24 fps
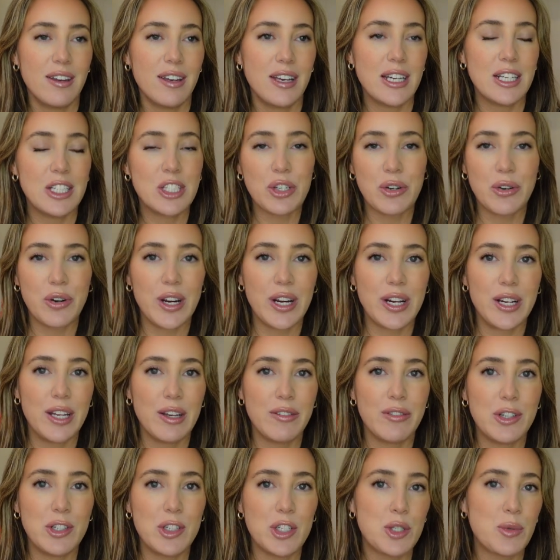it's great
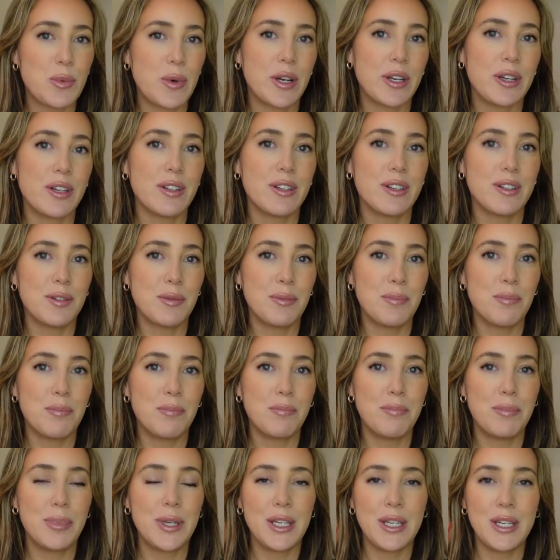if you just want to
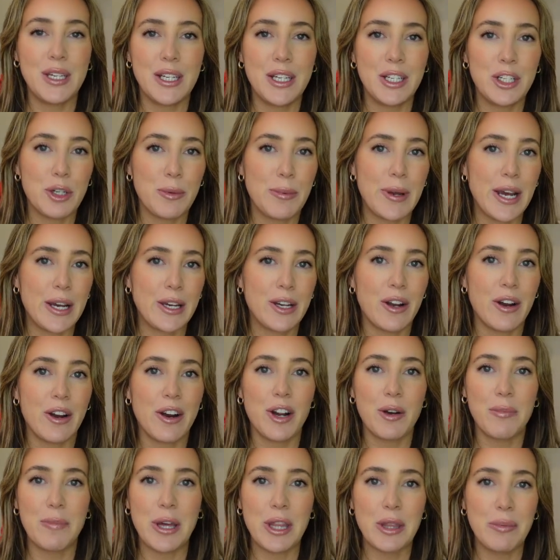be in your
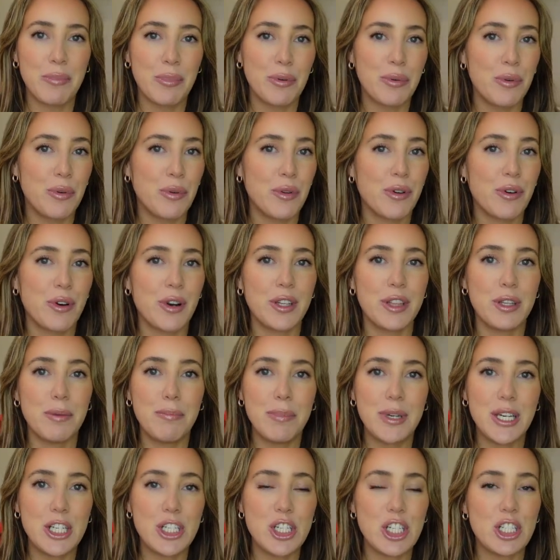backyard by the pool or on the
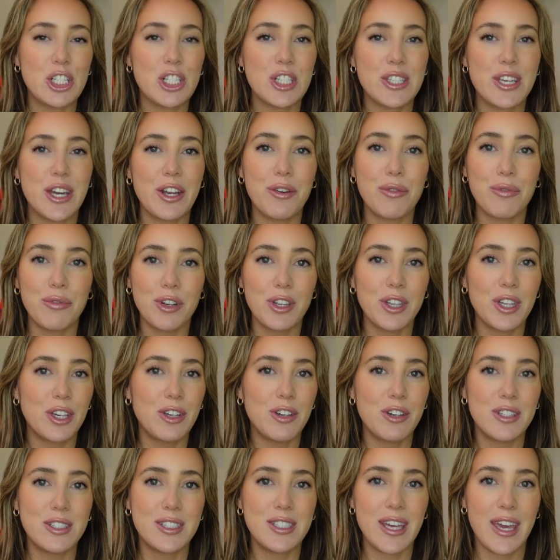beach and just get a really
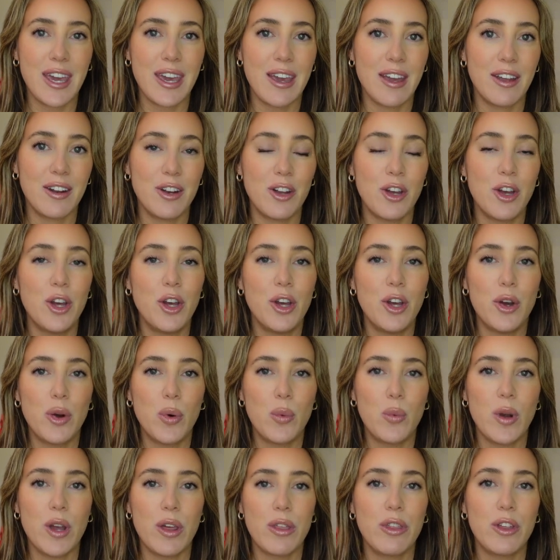good tan
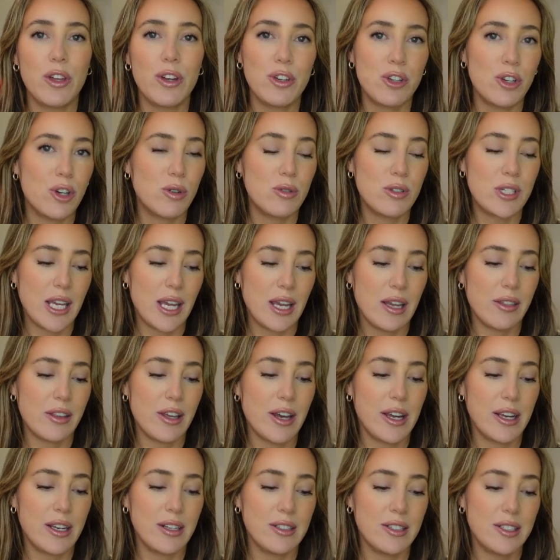with no tan
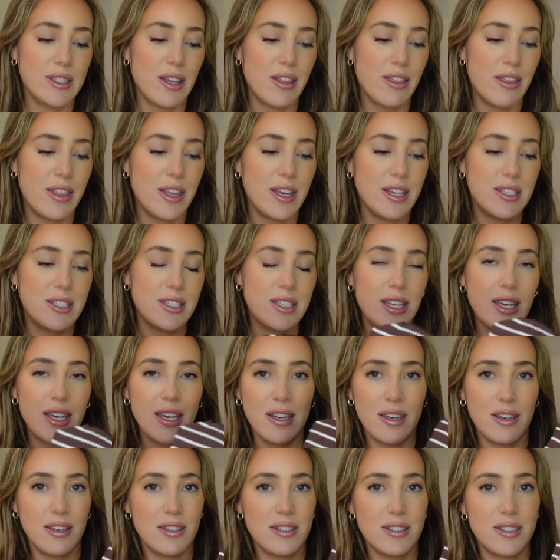lines. This
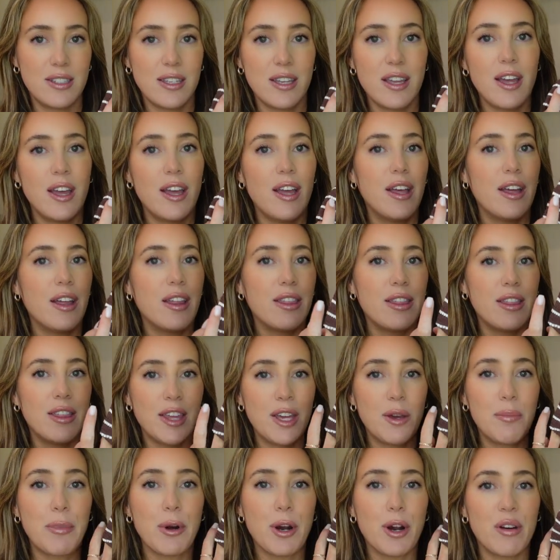is
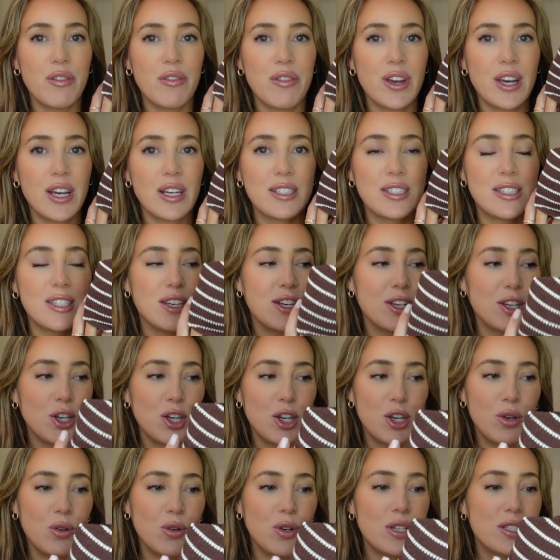the perfect,
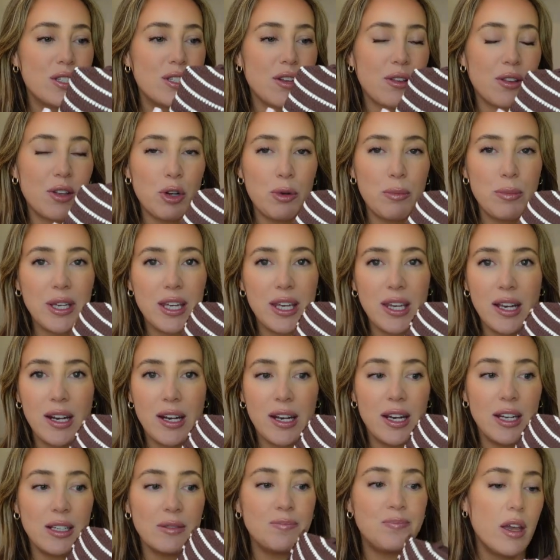cutest little
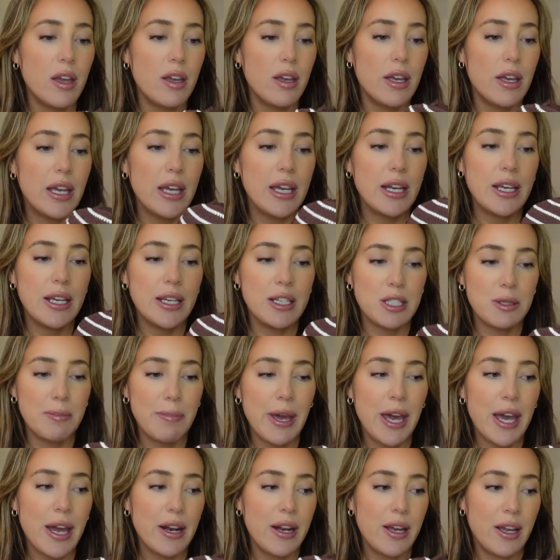bikini. It is
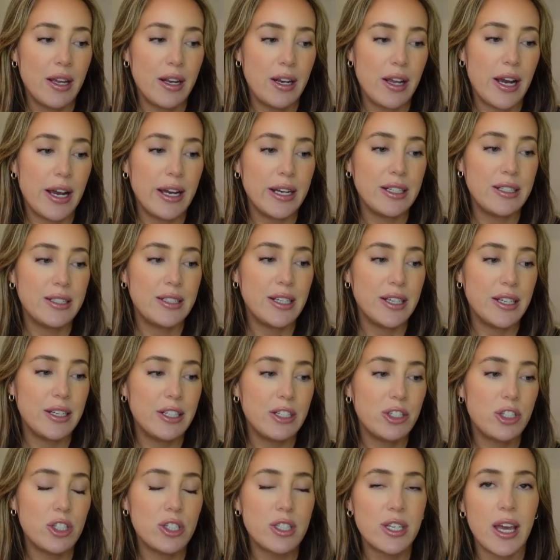padded. I
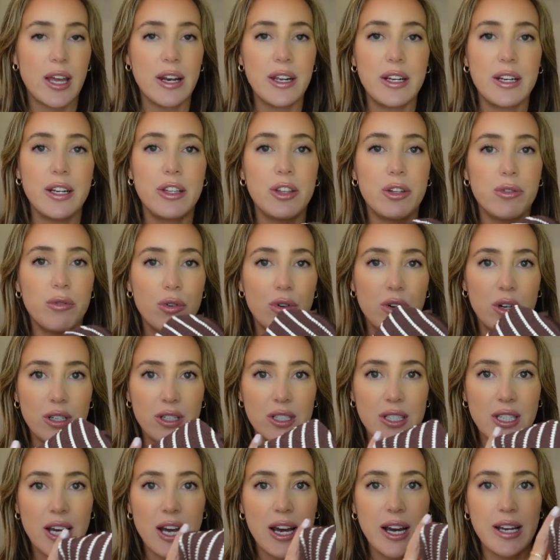did just get it in the wrong
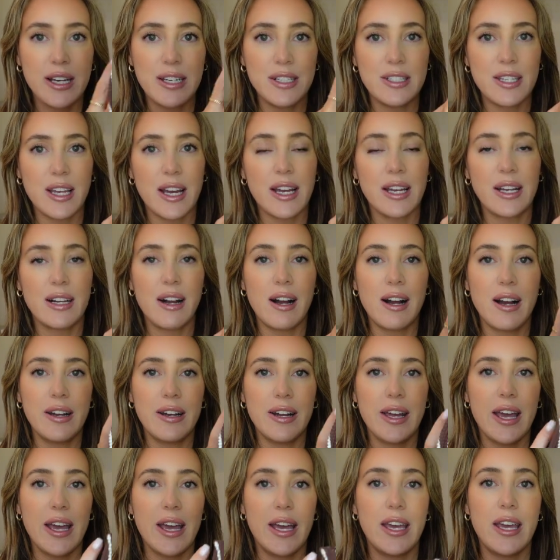size. I got
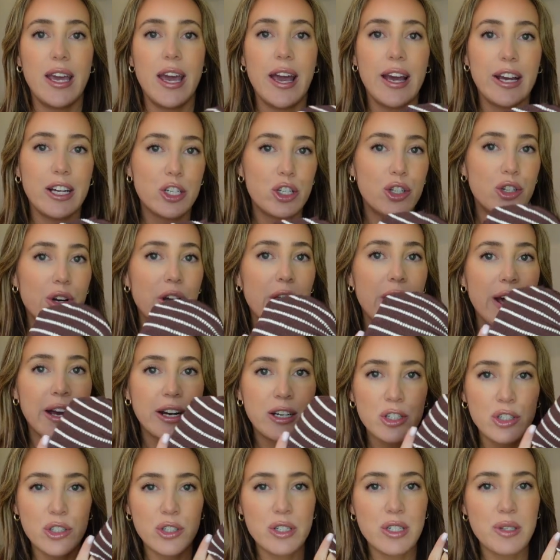a extra,
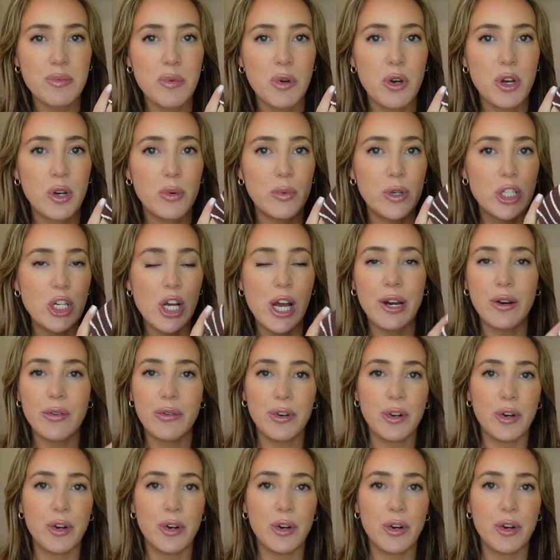extra small, which I don't